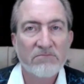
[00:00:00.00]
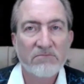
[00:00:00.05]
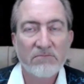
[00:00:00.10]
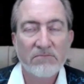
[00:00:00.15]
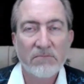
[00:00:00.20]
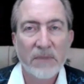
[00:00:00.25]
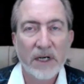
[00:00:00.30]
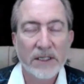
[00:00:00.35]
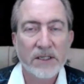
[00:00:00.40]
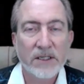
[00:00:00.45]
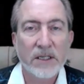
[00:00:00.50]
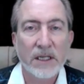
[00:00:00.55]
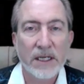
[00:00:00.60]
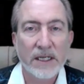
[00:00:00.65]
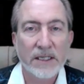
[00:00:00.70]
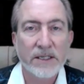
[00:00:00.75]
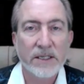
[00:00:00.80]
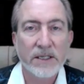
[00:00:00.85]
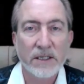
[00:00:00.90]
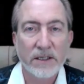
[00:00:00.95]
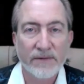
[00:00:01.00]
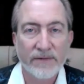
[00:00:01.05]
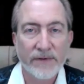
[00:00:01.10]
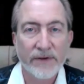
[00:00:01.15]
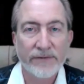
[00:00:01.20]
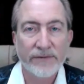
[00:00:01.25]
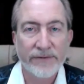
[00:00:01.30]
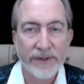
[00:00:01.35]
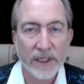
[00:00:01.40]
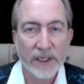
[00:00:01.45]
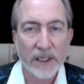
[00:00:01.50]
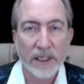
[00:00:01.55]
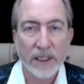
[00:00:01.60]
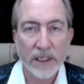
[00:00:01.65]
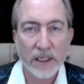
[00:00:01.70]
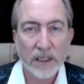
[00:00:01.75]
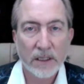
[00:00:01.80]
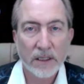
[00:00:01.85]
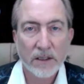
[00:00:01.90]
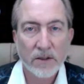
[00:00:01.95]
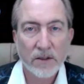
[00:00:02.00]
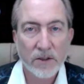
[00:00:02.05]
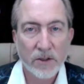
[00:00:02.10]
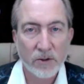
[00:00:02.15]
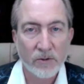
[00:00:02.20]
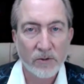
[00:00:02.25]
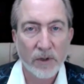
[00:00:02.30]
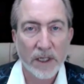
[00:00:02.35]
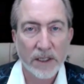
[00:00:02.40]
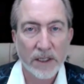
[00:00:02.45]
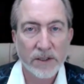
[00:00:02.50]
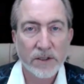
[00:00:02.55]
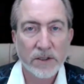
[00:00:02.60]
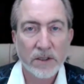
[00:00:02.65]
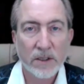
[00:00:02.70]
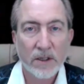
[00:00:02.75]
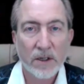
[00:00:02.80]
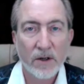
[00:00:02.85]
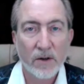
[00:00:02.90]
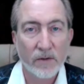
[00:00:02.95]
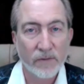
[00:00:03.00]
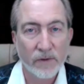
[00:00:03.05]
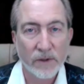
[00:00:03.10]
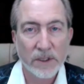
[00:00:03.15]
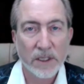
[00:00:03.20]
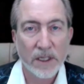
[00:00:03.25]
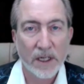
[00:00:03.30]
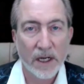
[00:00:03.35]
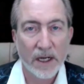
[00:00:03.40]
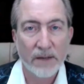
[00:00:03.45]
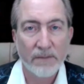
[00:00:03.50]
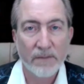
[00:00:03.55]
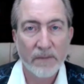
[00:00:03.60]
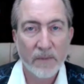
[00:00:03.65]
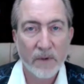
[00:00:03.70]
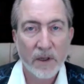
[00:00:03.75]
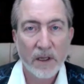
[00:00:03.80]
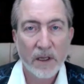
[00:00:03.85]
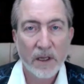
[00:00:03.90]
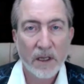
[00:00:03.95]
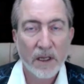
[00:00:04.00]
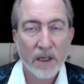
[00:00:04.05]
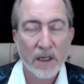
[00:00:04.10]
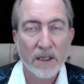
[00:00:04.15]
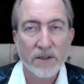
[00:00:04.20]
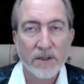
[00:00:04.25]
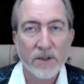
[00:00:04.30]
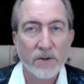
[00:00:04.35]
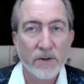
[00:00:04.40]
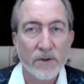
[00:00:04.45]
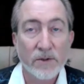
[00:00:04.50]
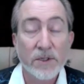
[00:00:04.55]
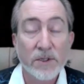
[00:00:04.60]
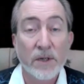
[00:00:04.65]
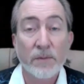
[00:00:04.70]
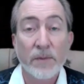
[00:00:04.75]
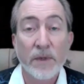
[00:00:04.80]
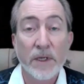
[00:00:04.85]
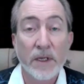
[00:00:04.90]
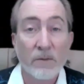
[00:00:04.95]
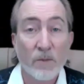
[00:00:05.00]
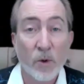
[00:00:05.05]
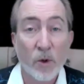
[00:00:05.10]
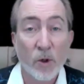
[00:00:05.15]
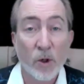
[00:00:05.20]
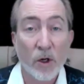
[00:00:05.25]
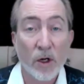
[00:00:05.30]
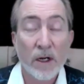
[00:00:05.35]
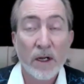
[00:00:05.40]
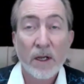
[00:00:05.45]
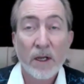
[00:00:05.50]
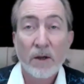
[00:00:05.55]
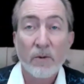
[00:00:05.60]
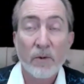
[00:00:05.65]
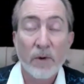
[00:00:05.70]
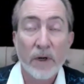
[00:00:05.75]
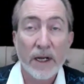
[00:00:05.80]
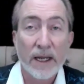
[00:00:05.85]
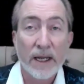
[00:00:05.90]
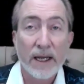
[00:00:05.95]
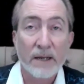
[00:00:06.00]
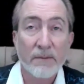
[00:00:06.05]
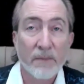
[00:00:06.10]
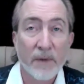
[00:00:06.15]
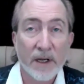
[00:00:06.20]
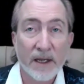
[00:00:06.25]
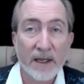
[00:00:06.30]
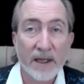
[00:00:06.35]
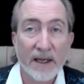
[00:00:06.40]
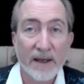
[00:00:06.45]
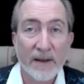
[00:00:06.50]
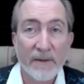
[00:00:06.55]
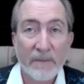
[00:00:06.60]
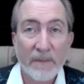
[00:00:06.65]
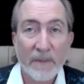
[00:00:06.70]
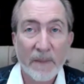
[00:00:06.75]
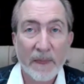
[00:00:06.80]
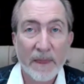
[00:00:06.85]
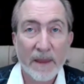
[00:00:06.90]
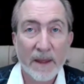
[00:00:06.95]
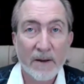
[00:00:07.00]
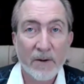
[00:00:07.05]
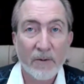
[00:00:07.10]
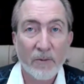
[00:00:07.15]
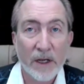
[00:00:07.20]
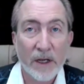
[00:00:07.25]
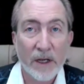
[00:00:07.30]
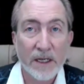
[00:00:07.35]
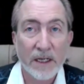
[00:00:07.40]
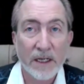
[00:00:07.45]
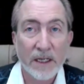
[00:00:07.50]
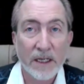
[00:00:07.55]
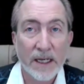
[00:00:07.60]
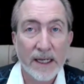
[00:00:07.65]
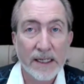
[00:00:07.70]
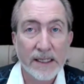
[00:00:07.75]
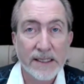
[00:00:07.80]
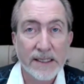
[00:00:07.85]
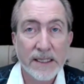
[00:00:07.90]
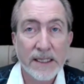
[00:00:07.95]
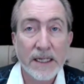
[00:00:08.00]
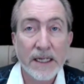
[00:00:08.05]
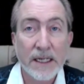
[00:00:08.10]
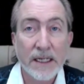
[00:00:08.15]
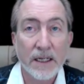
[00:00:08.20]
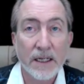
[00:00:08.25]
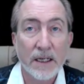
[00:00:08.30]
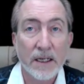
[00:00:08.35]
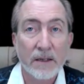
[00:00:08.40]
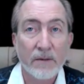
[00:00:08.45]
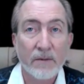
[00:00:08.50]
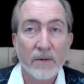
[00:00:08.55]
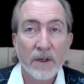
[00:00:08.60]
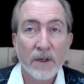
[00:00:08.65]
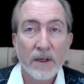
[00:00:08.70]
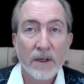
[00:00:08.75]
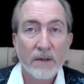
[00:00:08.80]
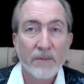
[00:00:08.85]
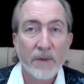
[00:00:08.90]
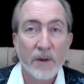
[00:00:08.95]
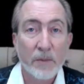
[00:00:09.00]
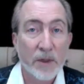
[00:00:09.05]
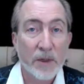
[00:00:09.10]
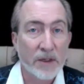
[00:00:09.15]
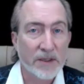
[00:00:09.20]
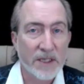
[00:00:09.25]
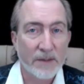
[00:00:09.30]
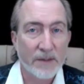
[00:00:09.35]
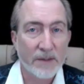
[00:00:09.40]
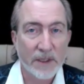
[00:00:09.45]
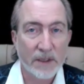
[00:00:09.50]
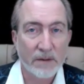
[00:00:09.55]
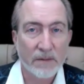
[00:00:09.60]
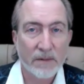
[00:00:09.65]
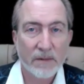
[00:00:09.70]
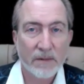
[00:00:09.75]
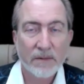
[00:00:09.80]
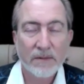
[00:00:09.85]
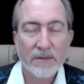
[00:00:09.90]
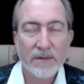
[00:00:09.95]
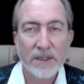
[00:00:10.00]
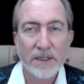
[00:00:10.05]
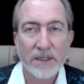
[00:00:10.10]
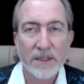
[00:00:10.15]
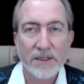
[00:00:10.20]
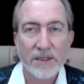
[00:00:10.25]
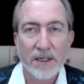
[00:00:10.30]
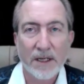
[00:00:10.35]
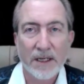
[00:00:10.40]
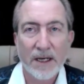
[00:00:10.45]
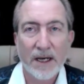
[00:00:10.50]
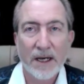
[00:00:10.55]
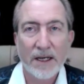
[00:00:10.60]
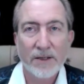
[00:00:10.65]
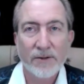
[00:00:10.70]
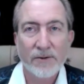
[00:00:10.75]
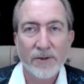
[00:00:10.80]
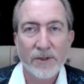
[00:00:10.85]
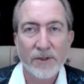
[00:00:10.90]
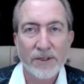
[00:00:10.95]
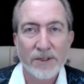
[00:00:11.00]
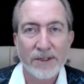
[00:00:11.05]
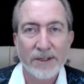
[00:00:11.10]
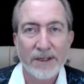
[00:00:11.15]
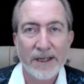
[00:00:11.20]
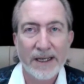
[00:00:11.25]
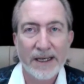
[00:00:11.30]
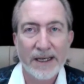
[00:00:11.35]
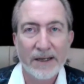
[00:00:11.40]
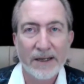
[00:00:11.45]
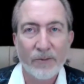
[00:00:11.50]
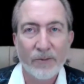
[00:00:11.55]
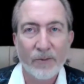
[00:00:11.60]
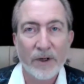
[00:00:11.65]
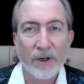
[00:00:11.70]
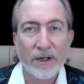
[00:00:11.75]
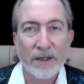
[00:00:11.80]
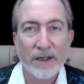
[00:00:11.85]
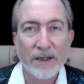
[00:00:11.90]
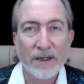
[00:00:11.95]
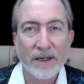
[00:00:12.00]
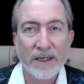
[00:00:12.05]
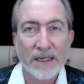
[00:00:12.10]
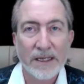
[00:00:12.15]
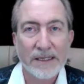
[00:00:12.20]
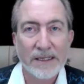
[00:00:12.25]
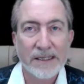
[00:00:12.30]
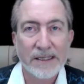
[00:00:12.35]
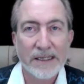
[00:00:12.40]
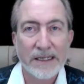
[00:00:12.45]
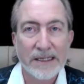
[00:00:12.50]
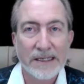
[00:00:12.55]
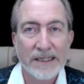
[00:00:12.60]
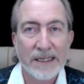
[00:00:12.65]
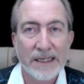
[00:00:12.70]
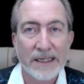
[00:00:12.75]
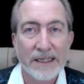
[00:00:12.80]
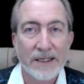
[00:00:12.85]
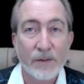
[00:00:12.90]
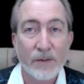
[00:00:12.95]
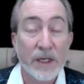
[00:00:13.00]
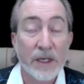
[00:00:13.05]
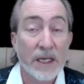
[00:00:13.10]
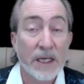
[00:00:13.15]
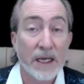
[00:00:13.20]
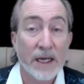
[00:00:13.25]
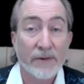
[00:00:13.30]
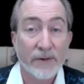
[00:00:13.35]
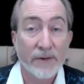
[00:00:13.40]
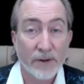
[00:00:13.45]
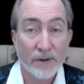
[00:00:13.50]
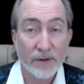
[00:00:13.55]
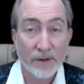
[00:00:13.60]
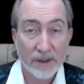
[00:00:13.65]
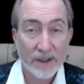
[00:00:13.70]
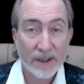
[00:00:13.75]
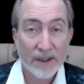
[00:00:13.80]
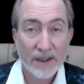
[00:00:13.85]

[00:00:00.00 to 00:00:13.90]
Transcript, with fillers: much less than fulfilling to us over time. And so there's something more. When I had my uh, awakening at 18, I my parents had me see a psychiatrist, and, and one of the things that he said to me after